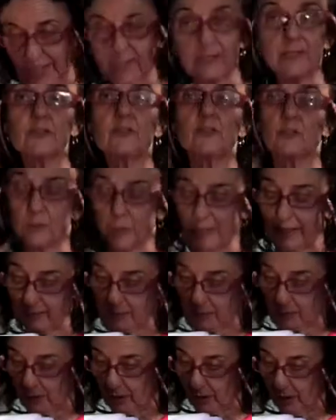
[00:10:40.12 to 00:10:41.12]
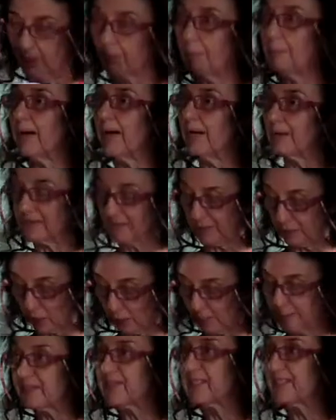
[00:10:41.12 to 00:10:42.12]
illustrate the Lombard's
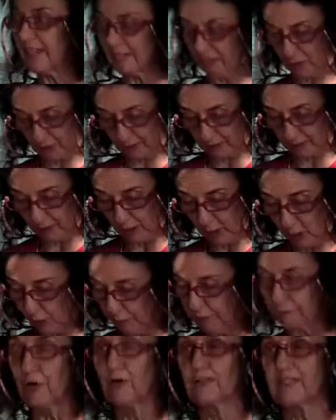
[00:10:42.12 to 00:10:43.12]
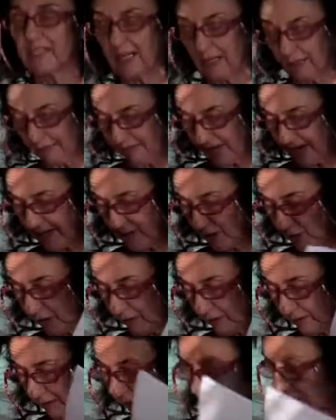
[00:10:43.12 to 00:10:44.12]
obsession for
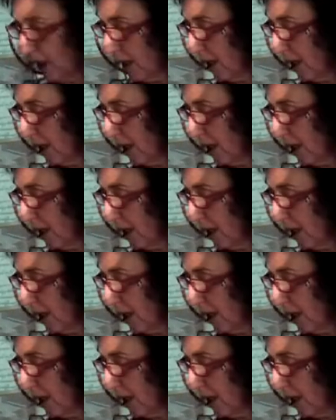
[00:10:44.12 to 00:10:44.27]
salvation.